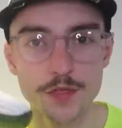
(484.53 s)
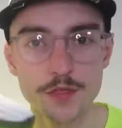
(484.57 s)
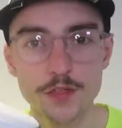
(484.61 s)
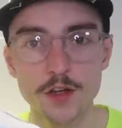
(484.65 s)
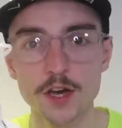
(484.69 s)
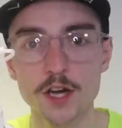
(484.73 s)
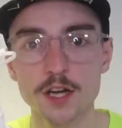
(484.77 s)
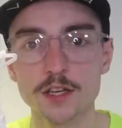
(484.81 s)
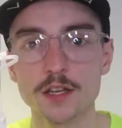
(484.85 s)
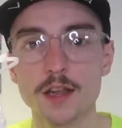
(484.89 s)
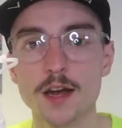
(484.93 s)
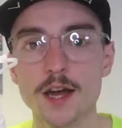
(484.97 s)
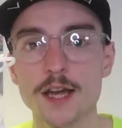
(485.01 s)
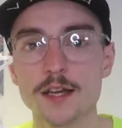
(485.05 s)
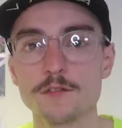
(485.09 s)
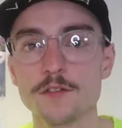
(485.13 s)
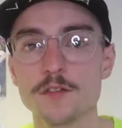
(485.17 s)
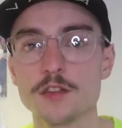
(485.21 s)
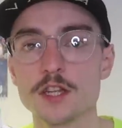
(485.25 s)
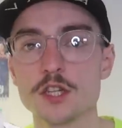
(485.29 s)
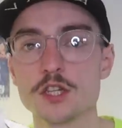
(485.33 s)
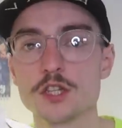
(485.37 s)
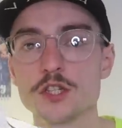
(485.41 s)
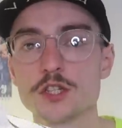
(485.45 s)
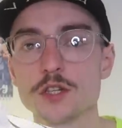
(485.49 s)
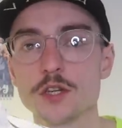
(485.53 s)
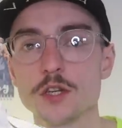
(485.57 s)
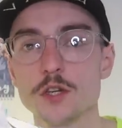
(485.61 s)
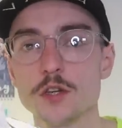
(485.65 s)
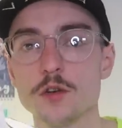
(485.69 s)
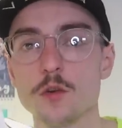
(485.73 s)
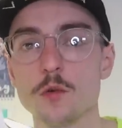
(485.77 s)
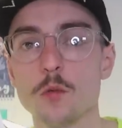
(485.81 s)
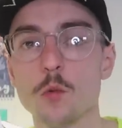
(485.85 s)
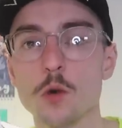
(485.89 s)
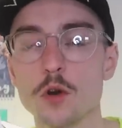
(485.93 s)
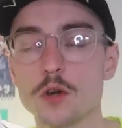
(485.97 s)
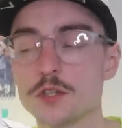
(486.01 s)
third like for this
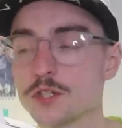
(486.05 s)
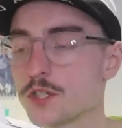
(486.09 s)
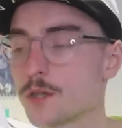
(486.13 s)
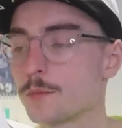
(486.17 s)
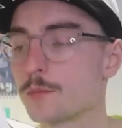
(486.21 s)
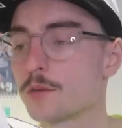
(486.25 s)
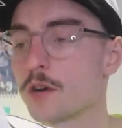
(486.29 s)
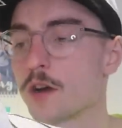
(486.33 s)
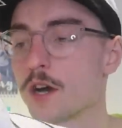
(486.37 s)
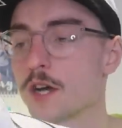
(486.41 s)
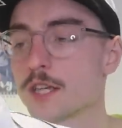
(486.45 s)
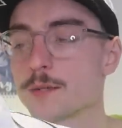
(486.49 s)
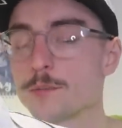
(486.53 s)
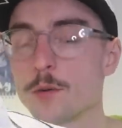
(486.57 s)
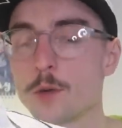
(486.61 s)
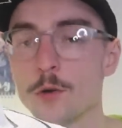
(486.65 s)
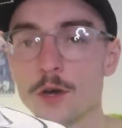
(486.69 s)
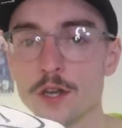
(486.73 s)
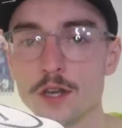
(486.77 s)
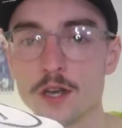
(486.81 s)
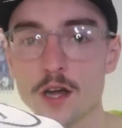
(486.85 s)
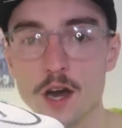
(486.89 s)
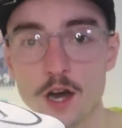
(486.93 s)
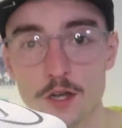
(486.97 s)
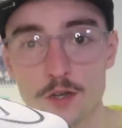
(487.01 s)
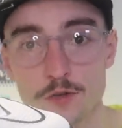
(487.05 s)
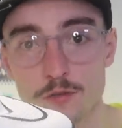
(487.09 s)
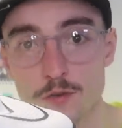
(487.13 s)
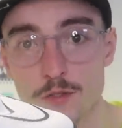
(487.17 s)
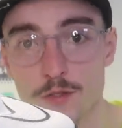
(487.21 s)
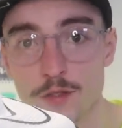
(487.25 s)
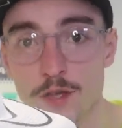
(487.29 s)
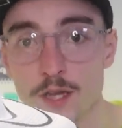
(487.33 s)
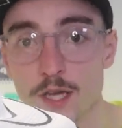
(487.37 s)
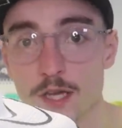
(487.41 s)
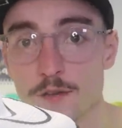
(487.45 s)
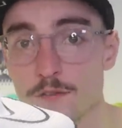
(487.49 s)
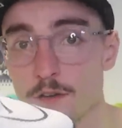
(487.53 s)
shoe was the price point, one hundred
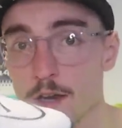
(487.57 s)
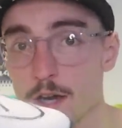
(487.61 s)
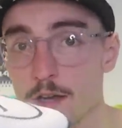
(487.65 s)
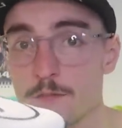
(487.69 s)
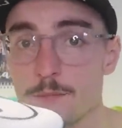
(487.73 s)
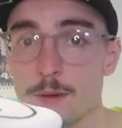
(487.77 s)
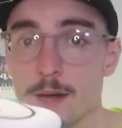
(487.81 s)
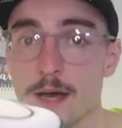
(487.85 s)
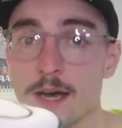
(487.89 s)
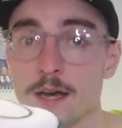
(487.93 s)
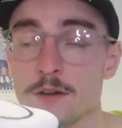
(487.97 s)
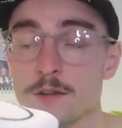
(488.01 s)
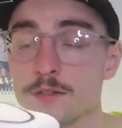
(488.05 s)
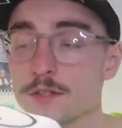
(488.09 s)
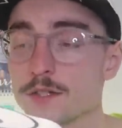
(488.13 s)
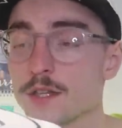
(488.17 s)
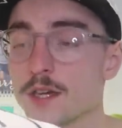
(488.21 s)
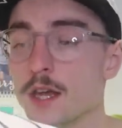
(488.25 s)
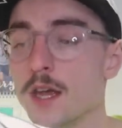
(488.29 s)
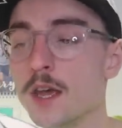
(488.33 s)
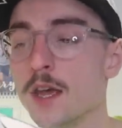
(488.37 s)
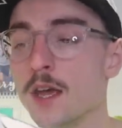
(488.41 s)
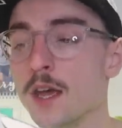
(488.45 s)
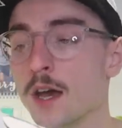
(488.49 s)
thirty-five pounds,